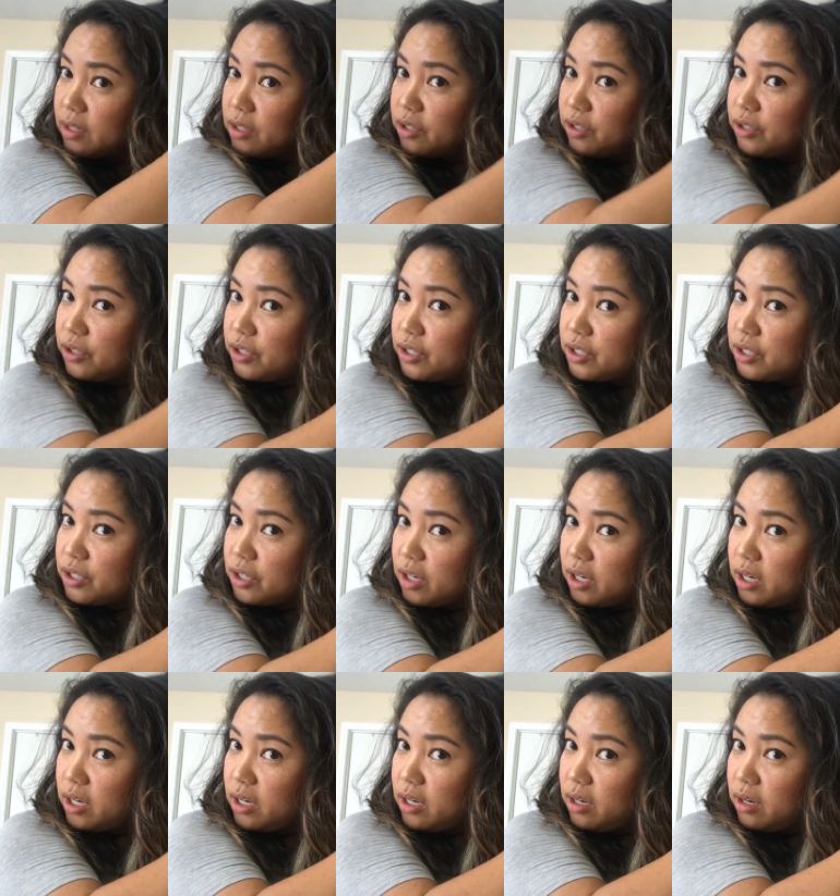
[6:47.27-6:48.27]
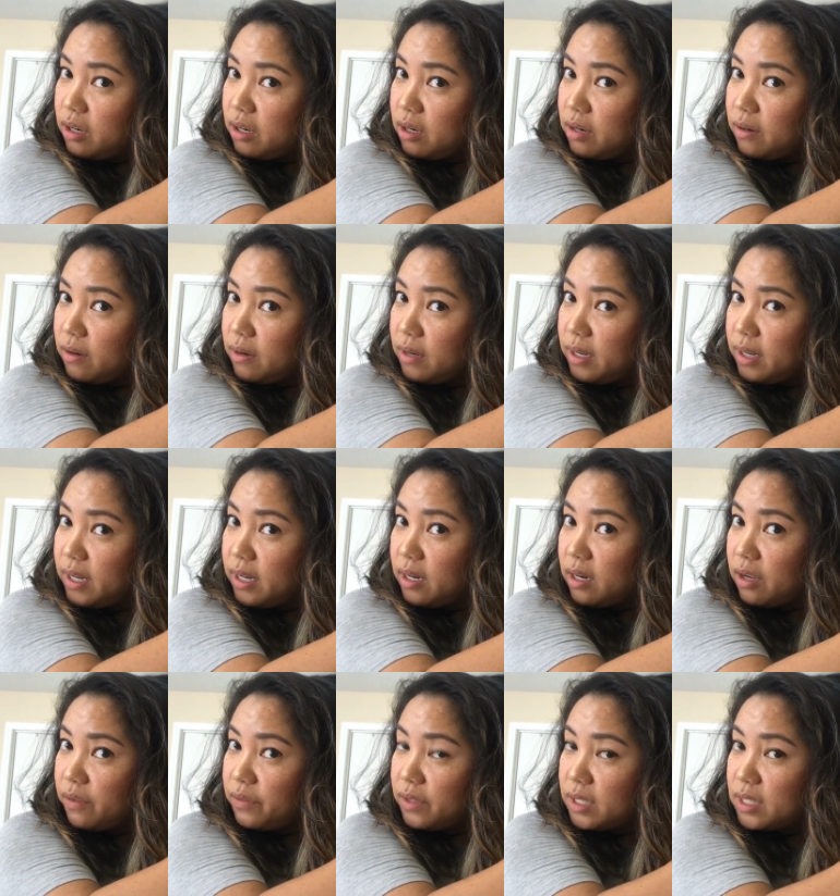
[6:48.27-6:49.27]
So you start it
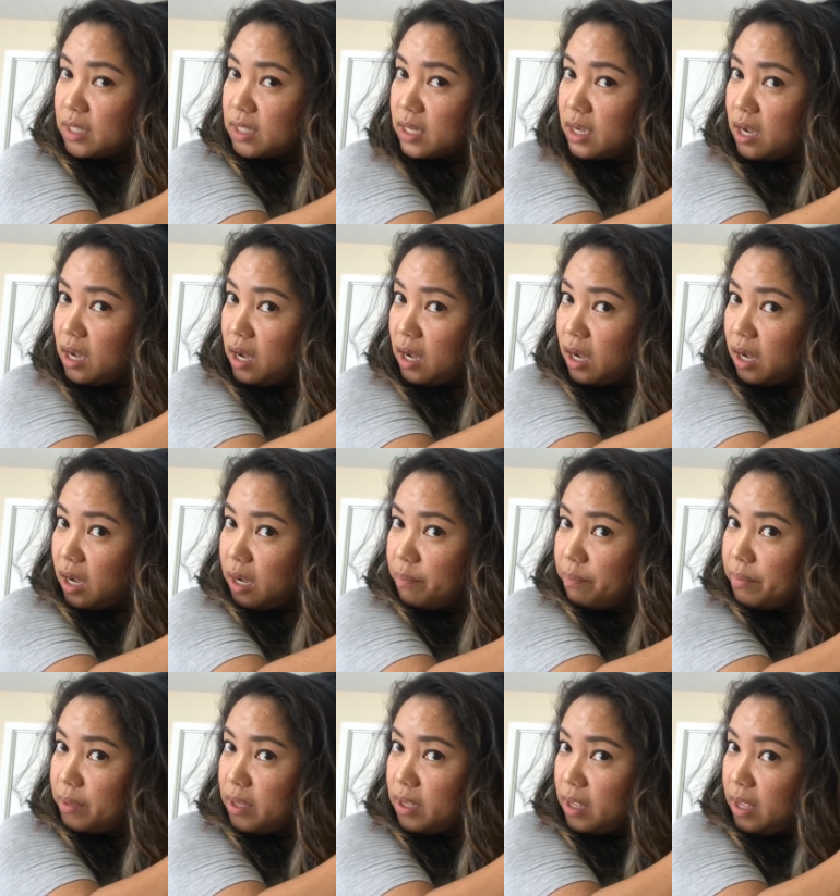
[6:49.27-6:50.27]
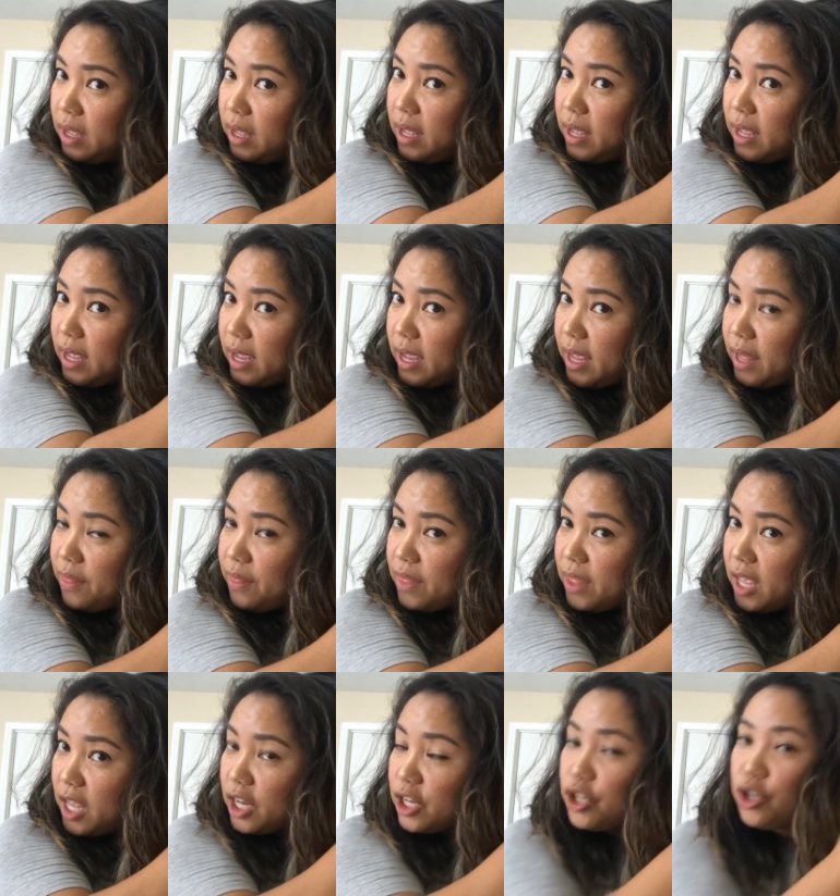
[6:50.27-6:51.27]
on the top and
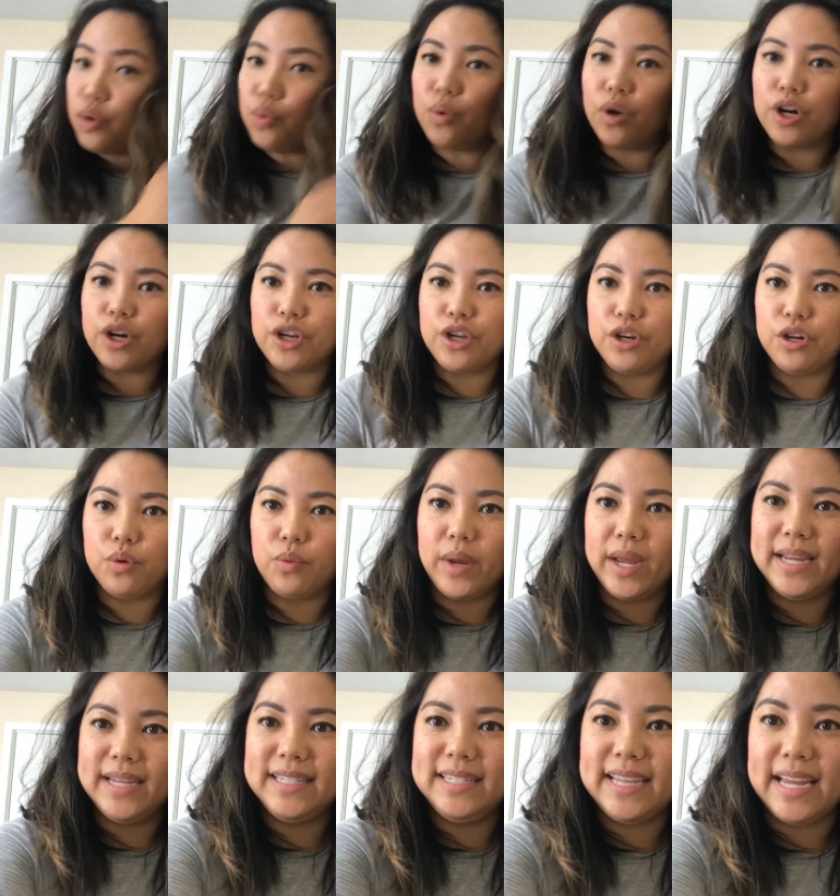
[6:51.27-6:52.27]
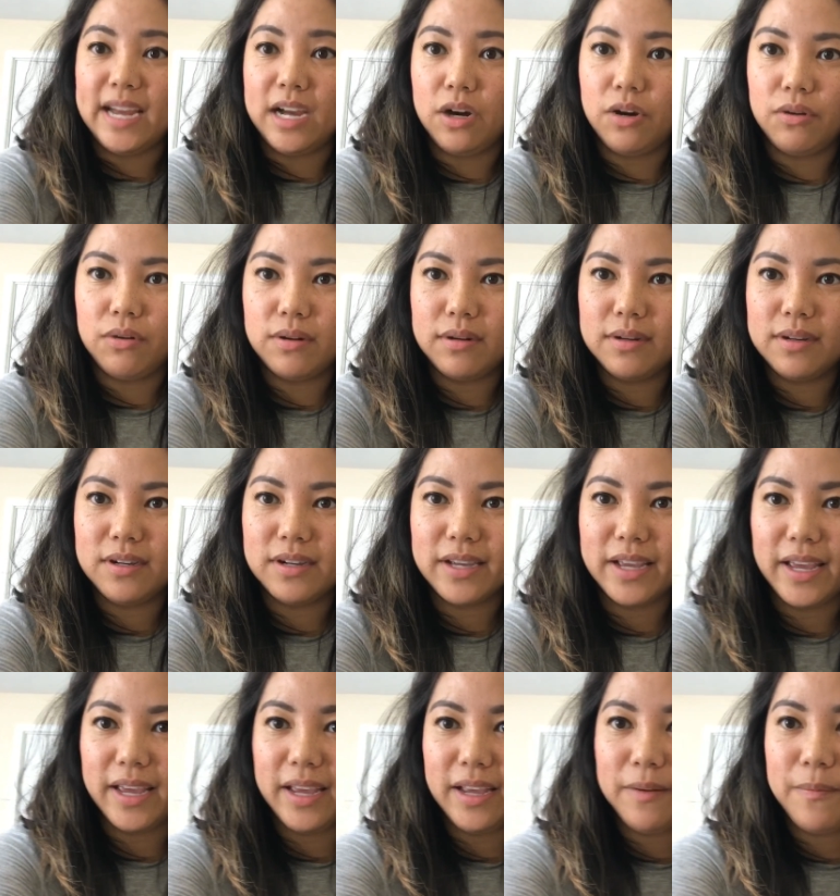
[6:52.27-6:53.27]
then you work your way down,
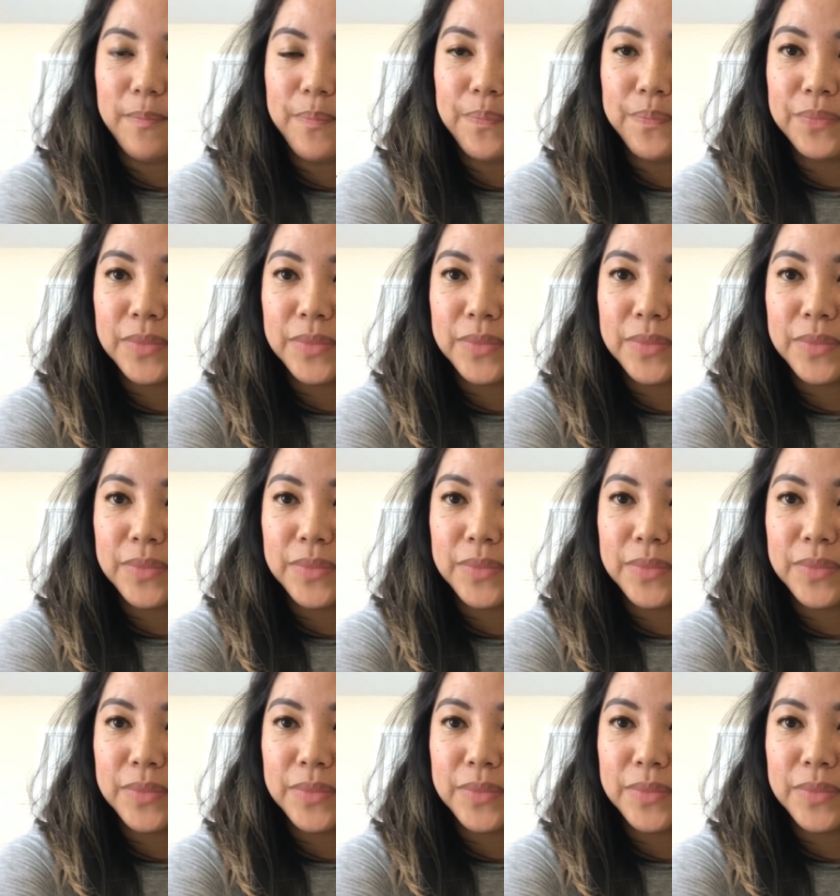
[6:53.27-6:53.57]
okay?